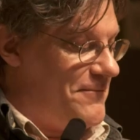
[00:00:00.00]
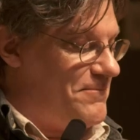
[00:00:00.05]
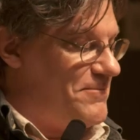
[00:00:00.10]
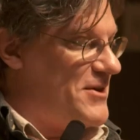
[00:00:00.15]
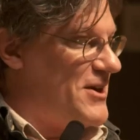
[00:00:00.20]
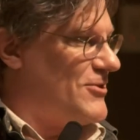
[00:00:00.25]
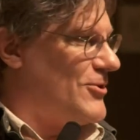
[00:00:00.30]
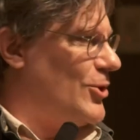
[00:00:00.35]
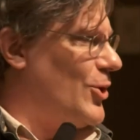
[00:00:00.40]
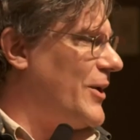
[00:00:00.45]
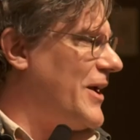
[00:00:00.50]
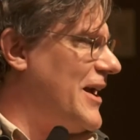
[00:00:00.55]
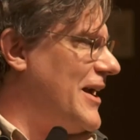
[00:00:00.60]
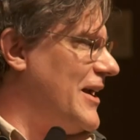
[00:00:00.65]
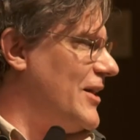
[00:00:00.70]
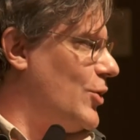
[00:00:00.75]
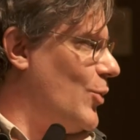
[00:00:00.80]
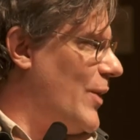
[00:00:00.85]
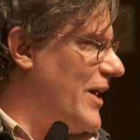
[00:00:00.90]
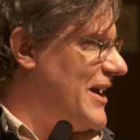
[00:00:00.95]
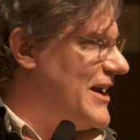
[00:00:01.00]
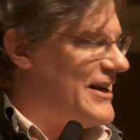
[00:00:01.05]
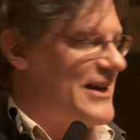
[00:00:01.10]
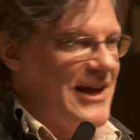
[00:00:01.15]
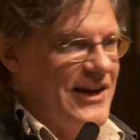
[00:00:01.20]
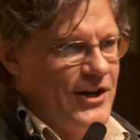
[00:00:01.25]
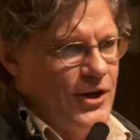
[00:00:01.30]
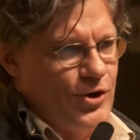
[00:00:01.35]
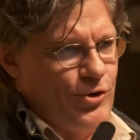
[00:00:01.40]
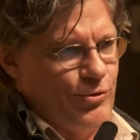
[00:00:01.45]
just looking at the way he
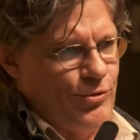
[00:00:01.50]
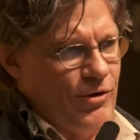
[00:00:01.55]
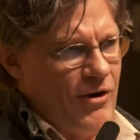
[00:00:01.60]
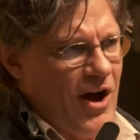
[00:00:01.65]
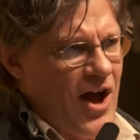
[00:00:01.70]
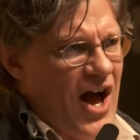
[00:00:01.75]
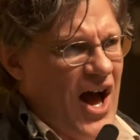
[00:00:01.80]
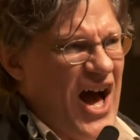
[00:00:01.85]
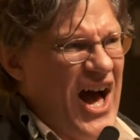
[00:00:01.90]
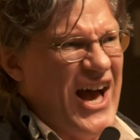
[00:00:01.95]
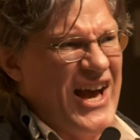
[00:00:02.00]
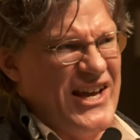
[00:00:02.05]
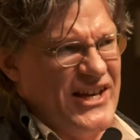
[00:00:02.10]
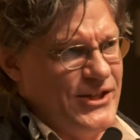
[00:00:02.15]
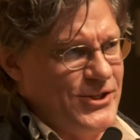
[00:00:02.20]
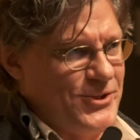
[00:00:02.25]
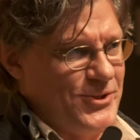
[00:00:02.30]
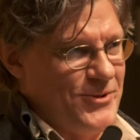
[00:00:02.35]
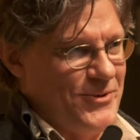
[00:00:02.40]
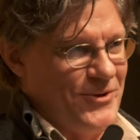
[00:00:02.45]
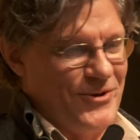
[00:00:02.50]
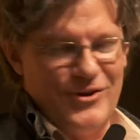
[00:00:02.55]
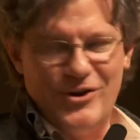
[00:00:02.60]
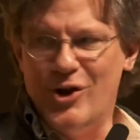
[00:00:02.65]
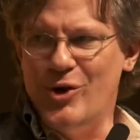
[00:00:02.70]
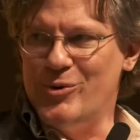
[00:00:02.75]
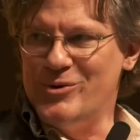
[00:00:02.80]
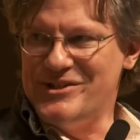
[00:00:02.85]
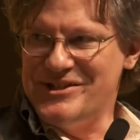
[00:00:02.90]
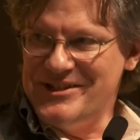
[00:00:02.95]
tended to draw eyes or
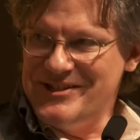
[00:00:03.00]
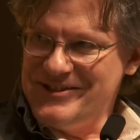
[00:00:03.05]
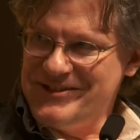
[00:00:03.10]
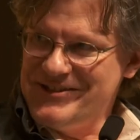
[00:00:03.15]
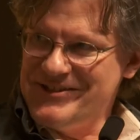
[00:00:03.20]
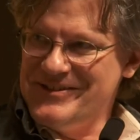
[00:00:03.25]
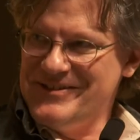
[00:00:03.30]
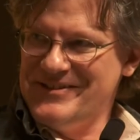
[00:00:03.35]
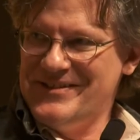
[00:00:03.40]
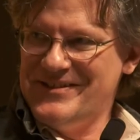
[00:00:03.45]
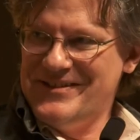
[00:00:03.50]
noses